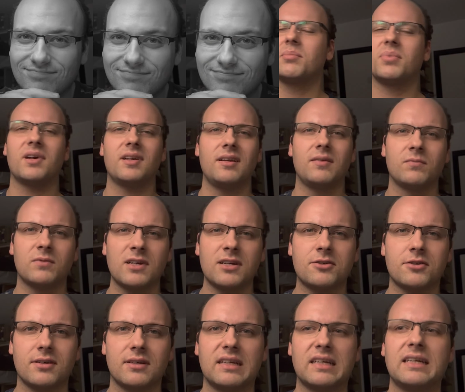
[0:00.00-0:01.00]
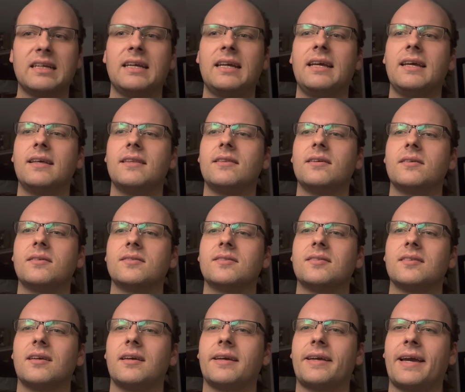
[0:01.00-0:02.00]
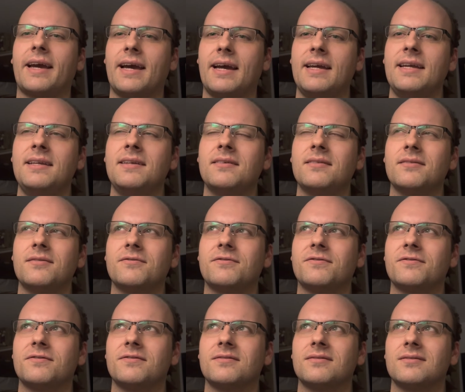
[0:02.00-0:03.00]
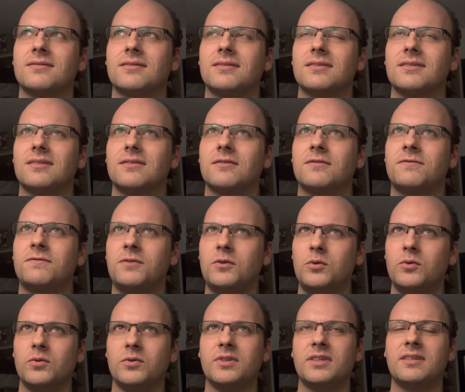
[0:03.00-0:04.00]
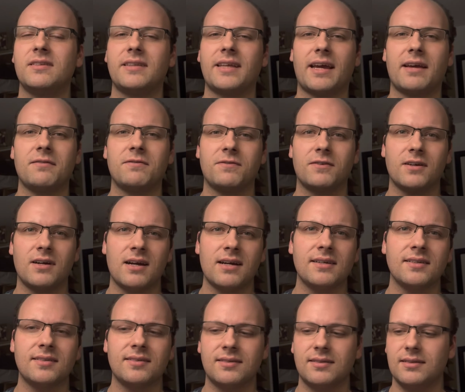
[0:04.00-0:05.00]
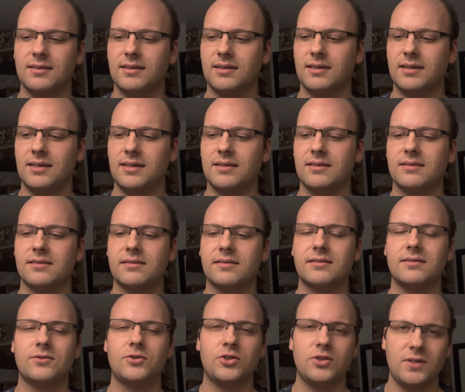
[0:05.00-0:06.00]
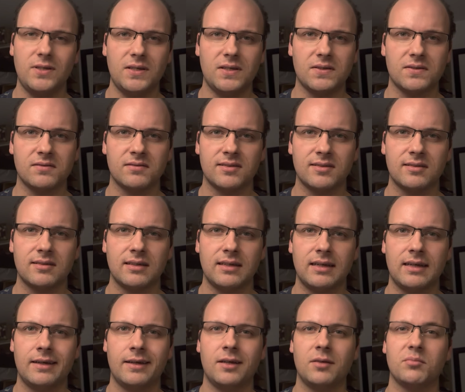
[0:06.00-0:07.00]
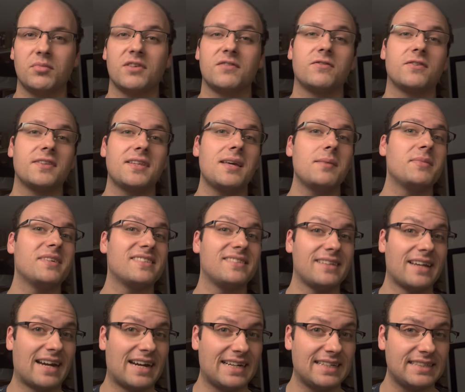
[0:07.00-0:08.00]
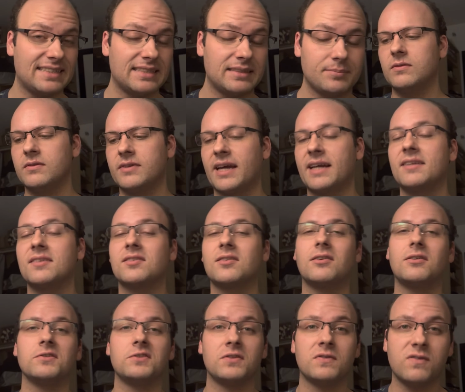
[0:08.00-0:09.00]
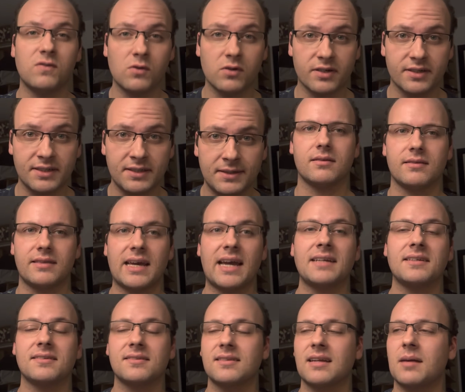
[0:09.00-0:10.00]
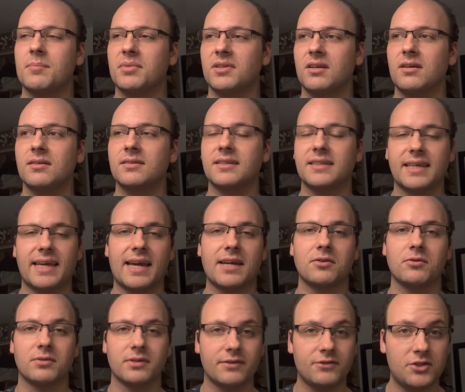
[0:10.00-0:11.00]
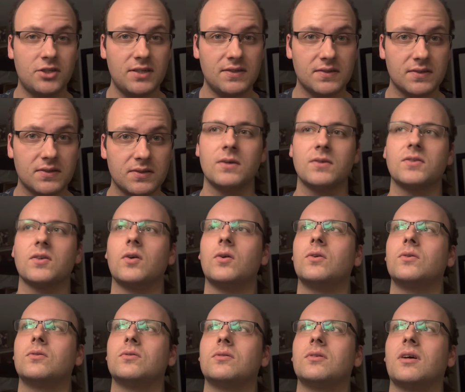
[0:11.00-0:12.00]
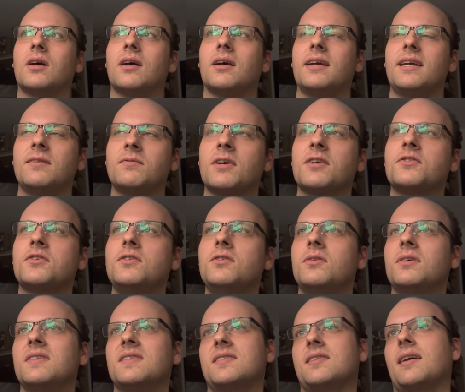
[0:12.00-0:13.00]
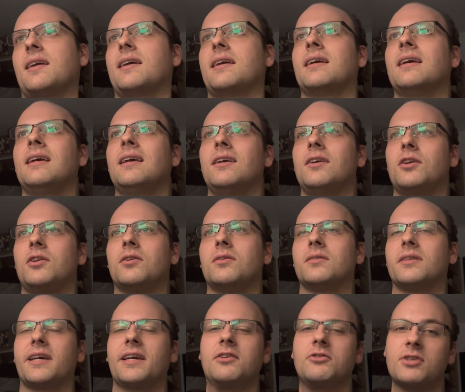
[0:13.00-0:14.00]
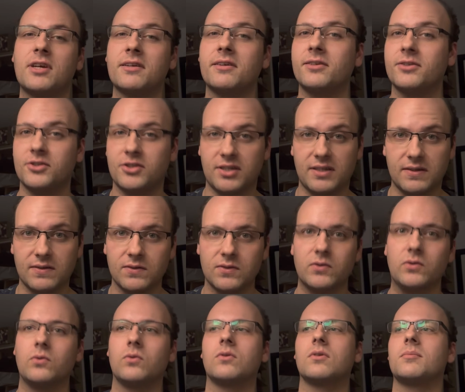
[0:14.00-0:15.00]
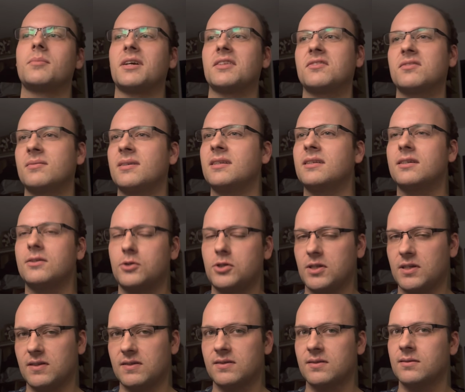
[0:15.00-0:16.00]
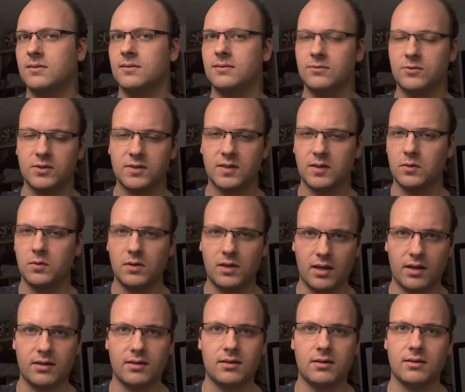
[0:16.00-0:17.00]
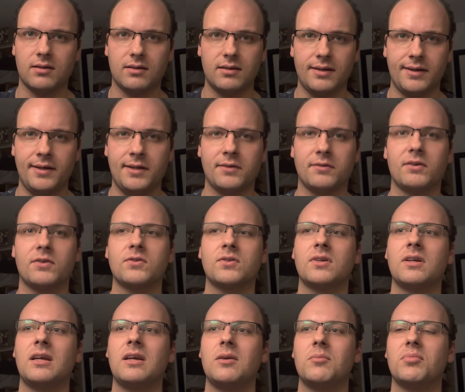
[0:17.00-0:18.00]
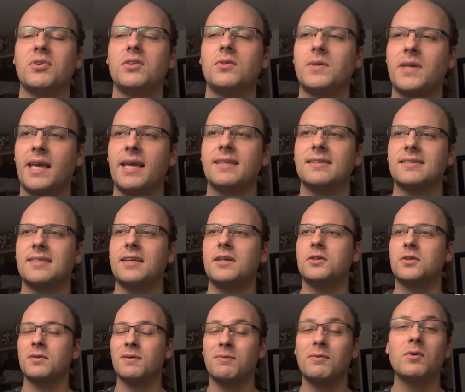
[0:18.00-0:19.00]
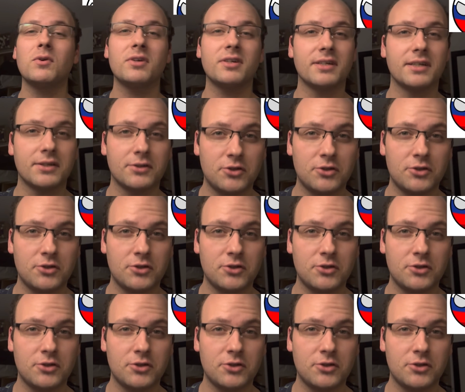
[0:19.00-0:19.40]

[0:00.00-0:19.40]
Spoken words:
But in Russian, there's a kind of food that for us is cheese, but for them is not. That is called tvorig. That does not belong to the category of cheeses. So in Russian you can say, you know, like cheddar cheese or mozzarella cheese, just like you can in English. But you can't say tvorig